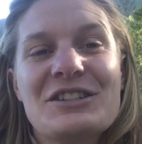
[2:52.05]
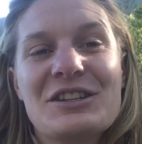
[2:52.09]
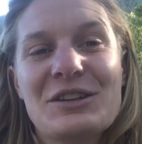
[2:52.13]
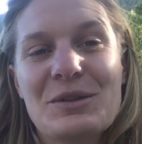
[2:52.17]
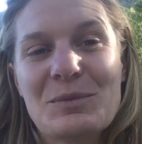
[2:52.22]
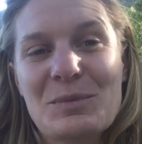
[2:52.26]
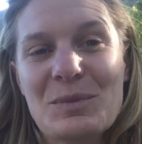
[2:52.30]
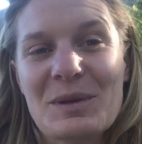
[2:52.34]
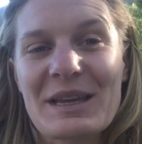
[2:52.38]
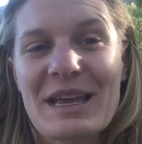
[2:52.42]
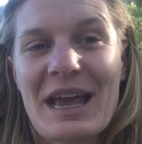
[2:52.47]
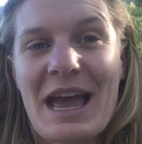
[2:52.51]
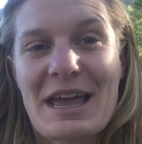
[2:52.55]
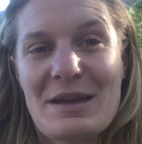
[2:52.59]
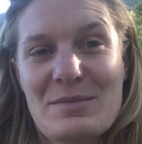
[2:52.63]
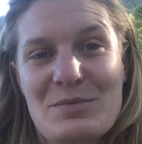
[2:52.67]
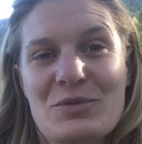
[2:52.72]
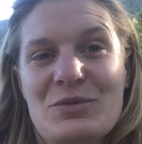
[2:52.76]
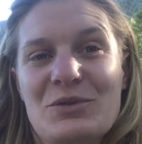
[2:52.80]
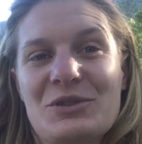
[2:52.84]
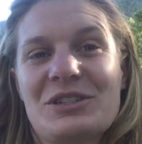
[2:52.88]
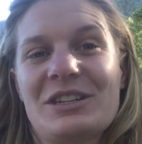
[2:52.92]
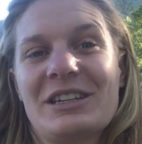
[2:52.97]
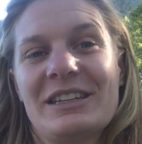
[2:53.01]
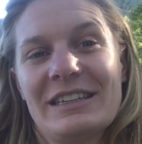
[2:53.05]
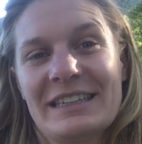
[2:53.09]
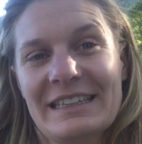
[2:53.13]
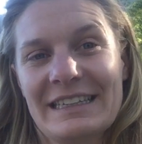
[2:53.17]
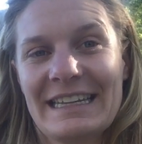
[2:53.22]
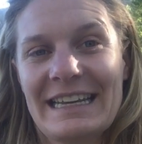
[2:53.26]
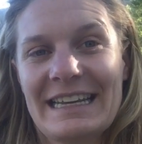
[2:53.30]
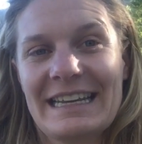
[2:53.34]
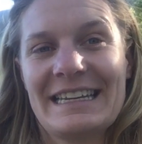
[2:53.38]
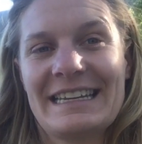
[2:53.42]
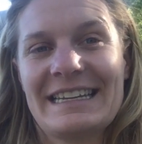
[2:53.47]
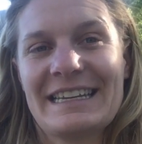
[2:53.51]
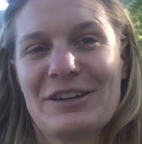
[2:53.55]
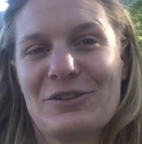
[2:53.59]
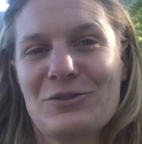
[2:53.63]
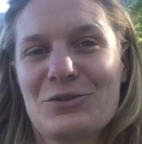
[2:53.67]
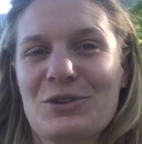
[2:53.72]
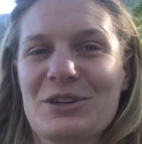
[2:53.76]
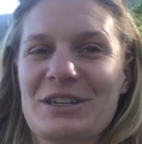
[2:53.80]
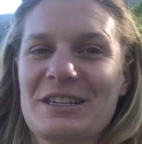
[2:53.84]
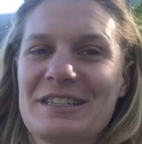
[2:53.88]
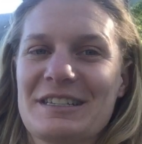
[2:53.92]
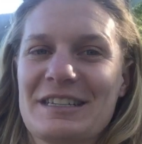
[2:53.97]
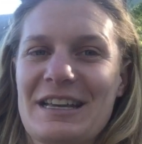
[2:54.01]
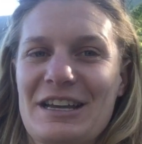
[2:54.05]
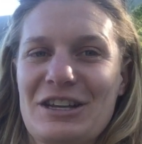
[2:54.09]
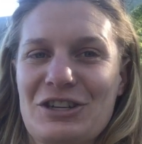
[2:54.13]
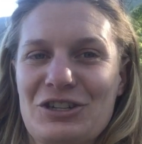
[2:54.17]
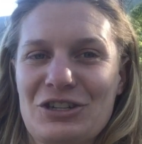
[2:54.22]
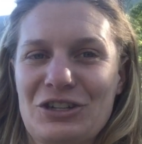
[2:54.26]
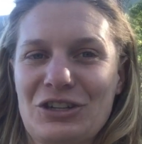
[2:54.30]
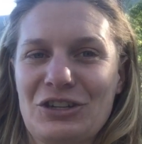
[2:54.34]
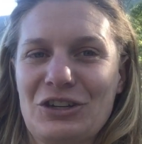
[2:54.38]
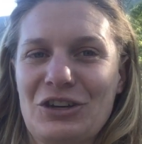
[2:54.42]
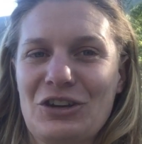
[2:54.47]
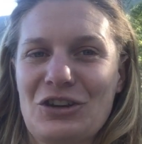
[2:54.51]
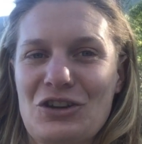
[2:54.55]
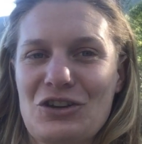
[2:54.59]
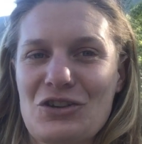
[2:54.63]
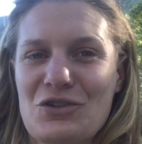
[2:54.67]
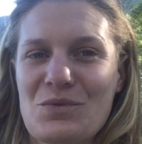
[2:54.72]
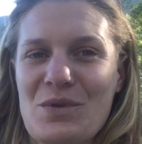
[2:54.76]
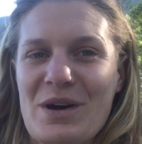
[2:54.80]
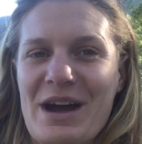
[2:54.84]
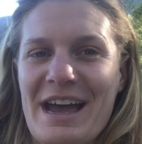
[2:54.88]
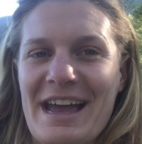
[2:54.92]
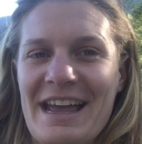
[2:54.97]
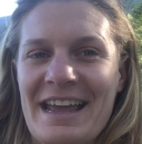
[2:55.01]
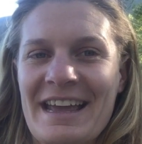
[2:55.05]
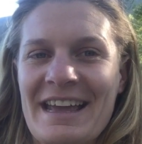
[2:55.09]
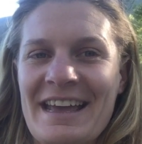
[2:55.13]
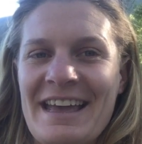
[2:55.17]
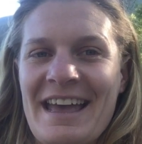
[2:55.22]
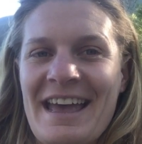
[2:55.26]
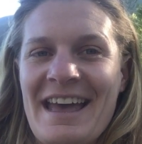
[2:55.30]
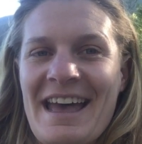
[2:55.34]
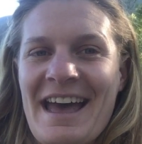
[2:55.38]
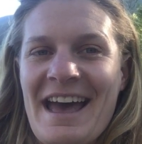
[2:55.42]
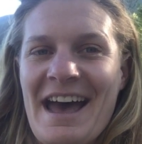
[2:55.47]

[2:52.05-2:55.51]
to be able to lead an organization in a new way,